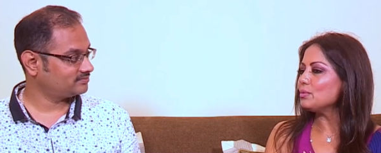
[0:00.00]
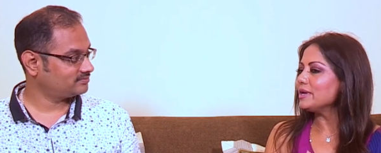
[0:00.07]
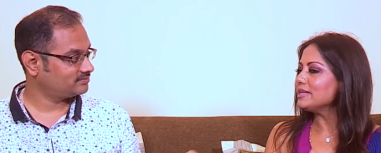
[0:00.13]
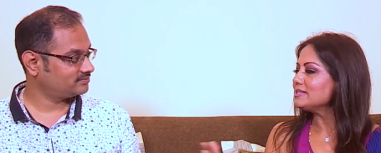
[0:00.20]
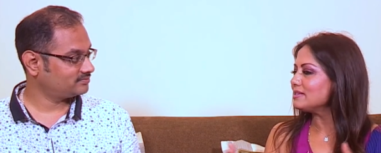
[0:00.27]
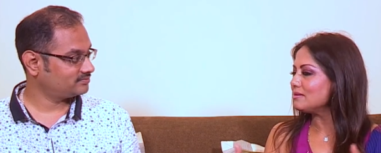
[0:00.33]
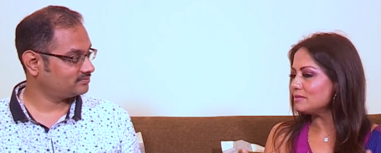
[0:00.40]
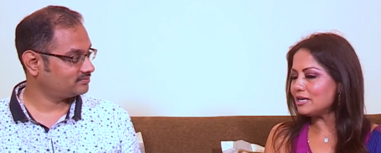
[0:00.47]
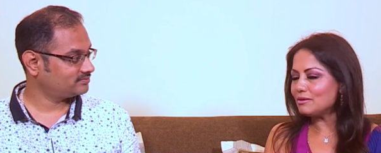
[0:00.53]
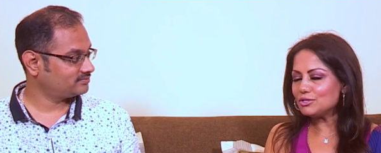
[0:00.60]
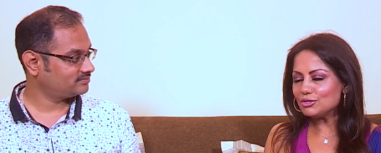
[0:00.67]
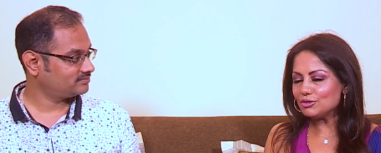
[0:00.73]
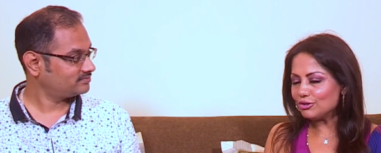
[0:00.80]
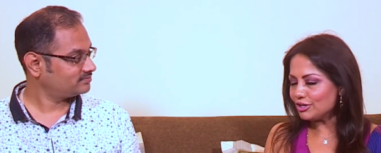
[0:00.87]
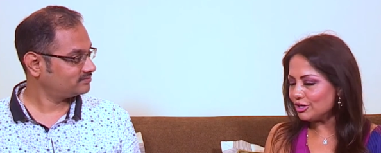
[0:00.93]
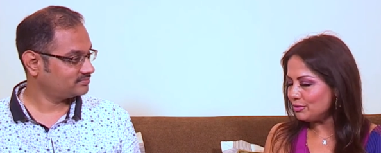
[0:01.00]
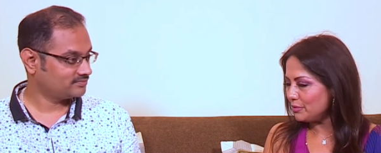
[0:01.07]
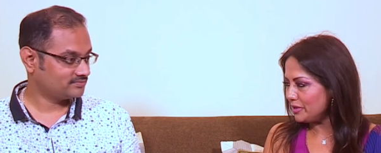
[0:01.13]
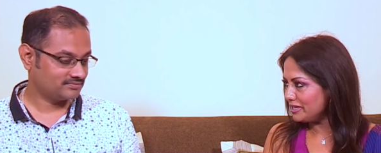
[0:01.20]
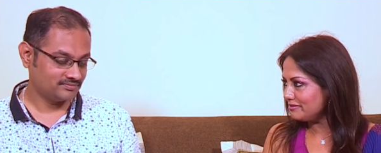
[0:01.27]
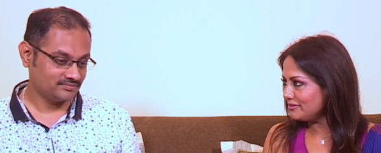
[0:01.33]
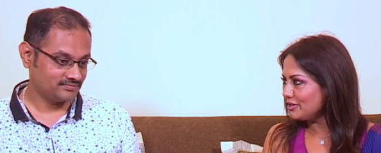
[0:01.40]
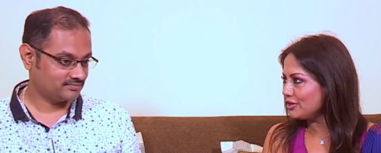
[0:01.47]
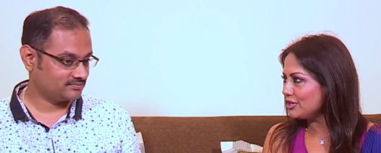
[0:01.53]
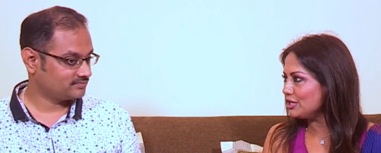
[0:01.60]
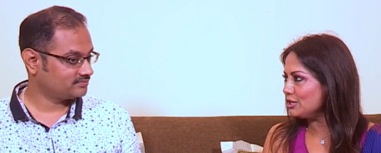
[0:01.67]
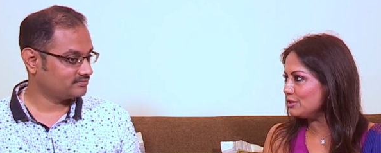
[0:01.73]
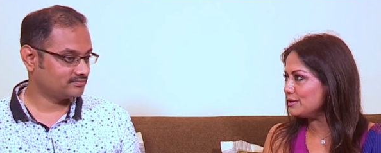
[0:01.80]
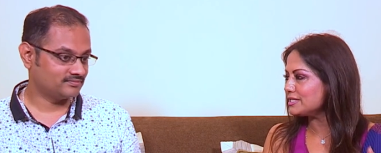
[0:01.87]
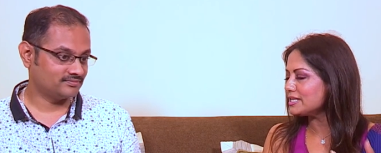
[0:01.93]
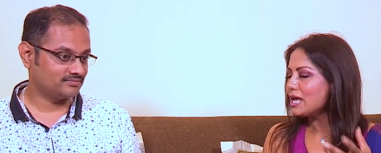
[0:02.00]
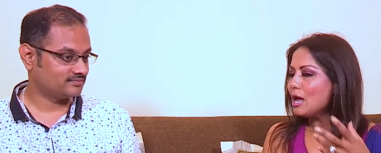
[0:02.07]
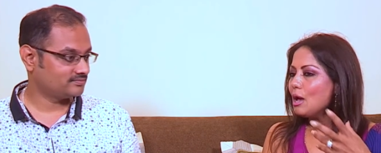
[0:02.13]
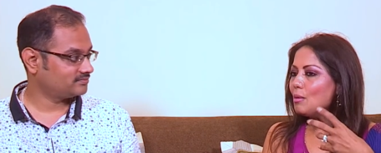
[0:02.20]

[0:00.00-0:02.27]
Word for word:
Speaker 1: to win, sometimes you're not going to win, you're going to lose.